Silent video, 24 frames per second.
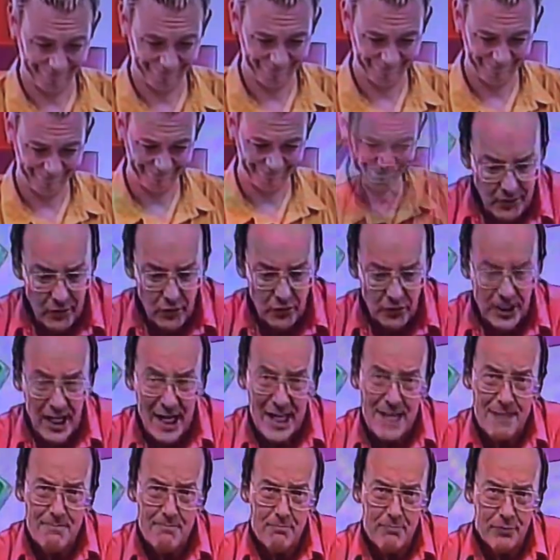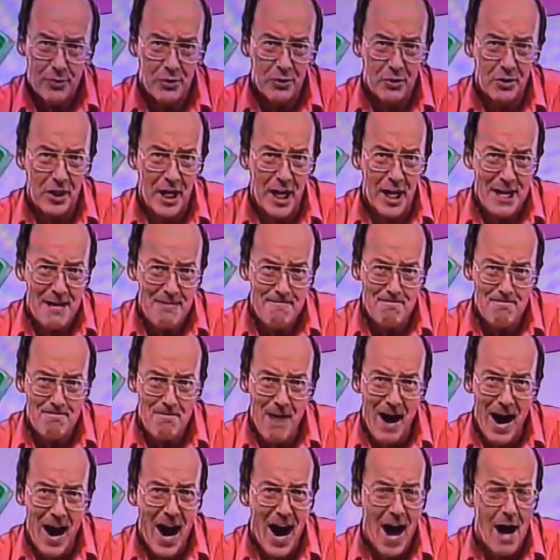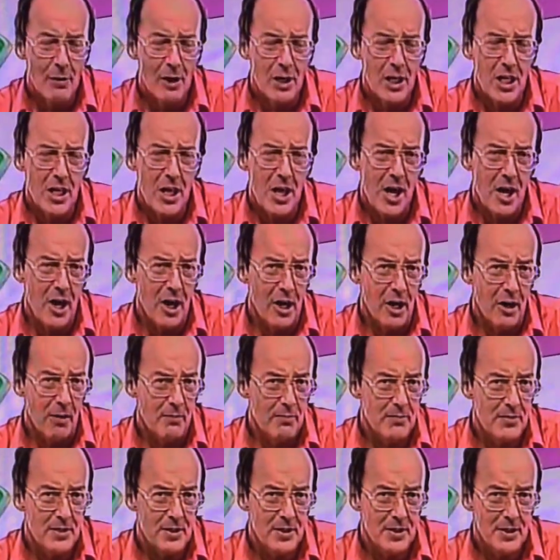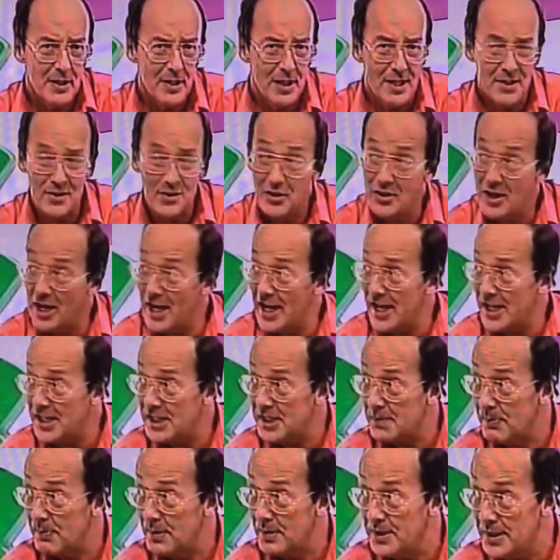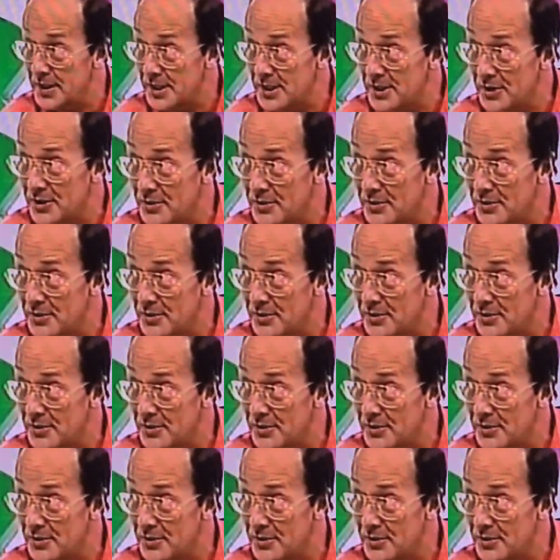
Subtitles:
Good game, good game. How alarmed is an aspidistra?